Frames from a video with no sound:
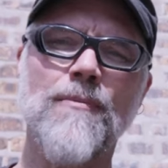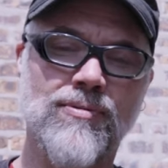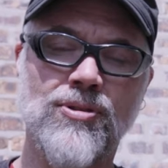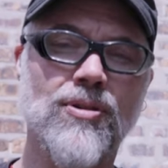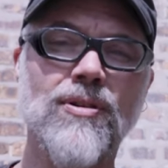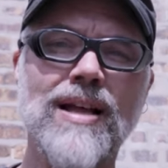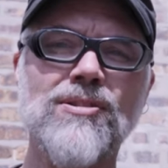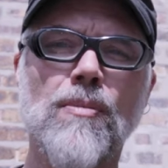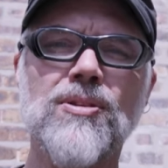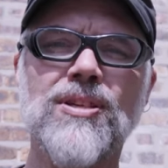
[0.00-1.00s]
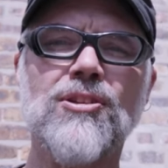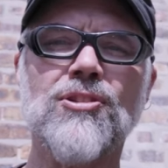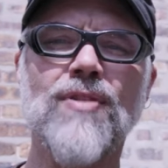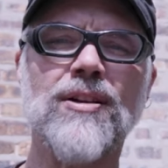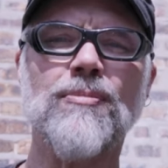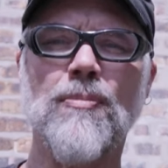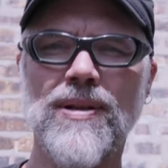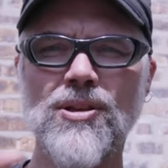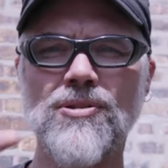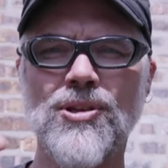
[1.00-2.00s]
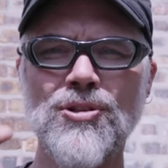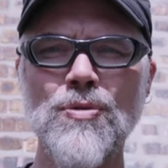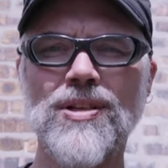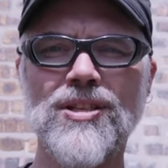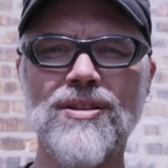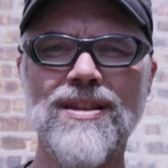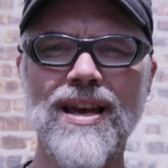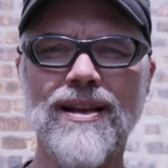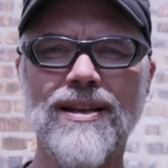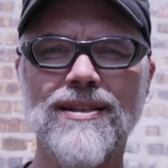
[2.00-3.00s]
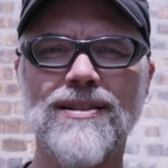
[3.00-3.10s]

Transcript: sure, that's almost indestructible, but it's also 2 inches thick.